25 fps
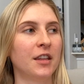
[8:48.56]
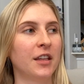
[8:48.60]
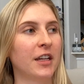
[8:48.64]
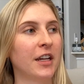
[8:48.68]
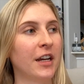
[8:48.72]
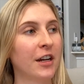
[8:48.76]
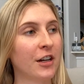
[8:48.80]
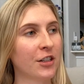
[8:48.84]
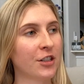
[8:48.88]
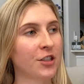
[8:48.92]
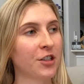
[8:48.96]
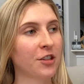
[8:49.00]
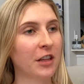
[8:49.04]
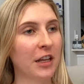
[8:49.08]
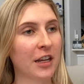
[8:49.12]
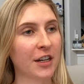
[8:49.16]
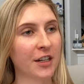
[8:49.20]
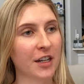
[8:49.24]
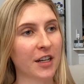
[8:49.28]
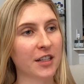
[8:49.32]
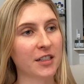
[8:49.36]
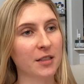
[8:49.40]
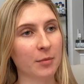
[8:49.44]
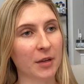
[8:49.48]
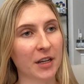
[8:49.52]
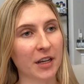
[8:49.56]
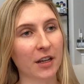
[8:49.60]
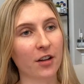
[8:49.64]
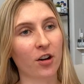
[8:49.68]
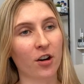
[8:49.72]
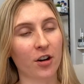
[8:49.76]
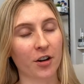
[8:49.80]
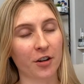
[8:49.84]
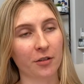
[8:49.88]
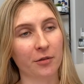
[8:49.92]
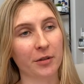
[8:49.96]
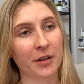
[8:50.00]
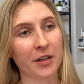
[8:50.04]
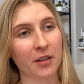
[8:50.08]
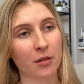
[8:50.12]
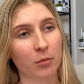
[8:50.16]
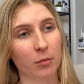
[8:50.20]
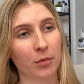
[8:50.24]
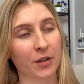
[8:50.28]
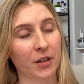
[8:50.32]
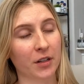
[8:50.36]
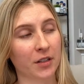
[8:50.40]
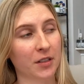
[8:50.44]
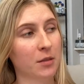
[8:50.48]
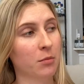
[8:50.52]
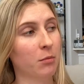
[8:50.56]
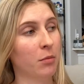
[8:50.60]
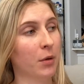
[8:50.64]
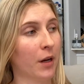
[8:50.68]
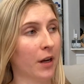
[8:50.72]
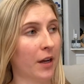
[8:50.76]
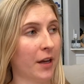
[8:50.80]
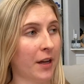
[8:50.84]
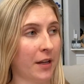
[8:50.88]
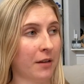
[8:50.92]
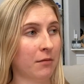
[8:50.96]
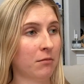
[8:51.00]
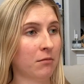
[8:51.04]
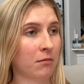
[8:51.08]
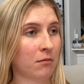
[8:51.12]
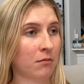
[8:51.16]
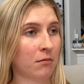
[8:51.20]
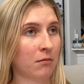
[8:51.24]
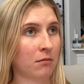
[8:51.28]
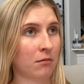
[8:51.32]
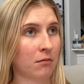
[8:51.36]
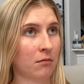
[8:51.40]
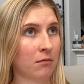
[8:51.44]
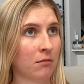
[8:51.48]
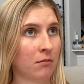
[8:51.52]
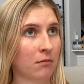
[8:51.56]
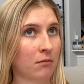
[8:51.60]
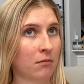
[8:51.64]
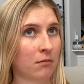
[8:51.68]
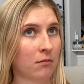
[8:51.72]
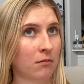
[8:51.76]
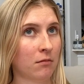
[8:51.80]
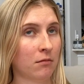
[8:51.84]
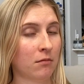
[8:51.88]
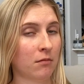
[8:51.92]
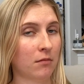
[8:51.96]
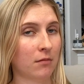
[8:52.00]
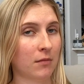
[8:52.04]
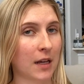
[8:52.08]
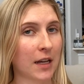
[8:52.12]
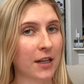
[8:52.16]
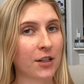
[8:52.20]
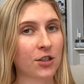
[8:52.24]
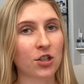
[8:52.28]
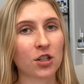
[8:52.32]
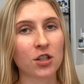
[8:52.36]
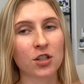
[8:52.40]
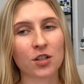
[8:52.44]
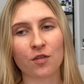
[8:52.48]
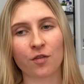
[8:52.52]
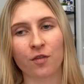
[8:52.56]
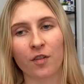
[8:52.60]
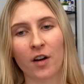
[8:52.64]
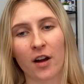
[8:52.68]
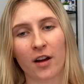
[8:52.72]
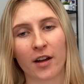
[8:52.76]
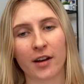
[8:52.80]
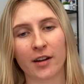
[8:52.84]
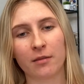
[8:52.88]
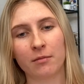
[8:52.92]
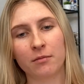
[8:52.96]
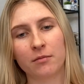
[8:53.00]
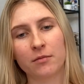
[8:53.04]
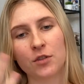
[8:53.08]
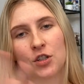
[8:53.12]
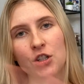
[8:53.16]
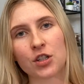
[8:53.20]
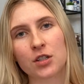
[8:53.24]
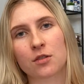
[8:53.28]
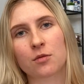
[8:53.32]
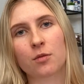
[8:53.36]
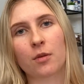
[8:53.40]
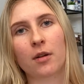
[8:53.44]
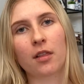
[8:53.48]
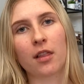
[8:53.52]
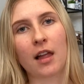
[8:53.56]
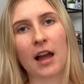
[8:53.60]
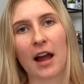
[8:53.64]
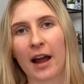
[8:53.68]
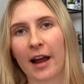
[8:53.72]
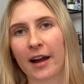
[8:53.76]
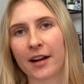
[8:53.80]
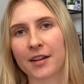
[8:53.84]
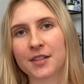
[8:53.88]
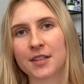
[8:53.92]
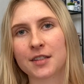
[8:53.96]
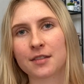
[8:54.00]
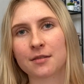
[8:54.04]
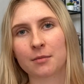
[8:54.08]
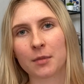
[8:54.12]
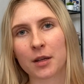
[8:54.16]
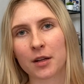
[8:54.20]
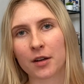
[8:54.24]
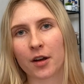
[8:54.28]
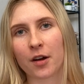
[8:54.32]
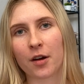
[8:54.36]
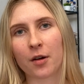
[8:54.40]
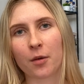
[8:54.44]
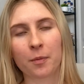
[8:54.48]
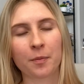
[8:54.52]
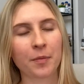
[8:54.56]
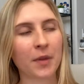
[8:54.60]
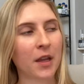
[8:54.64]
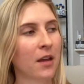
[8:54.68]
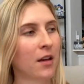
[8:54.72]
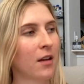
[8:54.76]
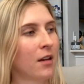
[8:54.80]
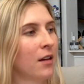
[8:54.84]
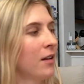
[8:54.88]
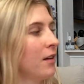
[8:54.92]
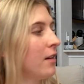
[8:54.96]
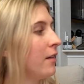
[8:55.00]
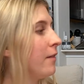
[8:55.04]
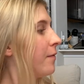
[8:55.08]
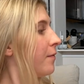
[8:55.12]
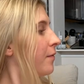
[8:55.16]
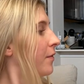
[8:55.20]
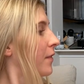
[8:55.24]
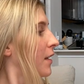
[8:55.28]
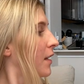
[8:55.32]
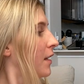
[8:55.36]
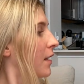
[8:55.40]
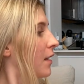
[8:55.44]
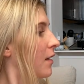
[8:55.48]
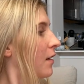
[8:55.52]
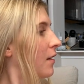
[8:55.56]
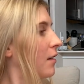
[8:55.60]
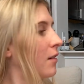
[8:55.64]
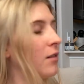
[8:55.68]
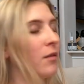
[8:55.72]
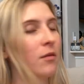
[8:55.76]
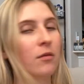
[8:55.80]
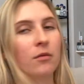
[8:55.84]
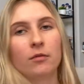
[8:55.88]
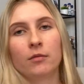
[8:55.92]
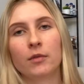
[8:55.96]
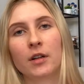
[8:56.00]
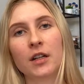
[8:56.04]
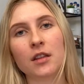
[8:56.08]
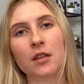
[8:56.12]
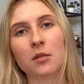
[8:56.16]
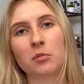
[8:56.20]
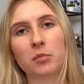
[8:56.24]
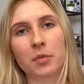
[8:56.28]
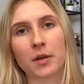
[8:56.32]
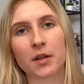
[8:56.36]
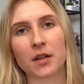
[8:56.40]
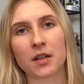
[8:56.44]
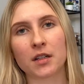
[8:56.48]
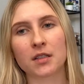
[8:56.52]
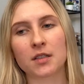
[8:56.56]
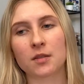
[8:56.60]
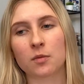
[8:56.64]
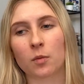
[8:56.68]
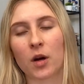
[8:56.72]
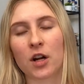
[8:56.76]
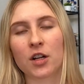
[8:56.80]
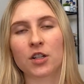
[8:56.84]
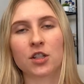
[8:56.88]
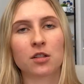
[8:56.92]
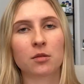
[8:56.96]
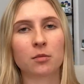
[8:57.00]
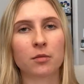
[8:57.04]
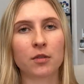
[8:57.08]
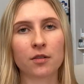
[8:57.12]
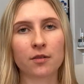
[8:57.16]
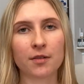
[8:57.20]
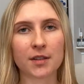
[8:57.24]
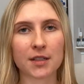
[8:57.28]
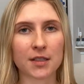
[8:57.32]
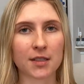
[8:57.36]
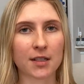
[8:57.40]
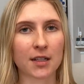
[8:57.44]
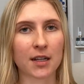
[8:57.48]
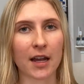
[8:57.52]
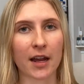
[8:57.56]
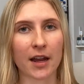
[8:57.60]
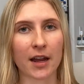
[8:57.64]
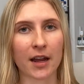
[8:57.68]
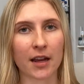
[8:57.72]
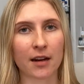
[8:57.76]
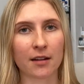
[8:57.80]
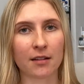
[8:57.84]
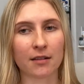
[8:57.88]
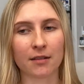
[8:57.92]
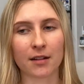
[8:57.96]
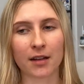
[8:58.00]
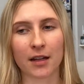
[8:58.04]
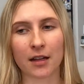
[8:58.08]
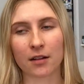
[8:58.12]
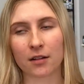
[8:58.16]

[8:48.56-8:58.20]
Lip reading: The character thing does make it hard to read the books, but it's just fun. Just relax, you know. Read the books, watch the movies again.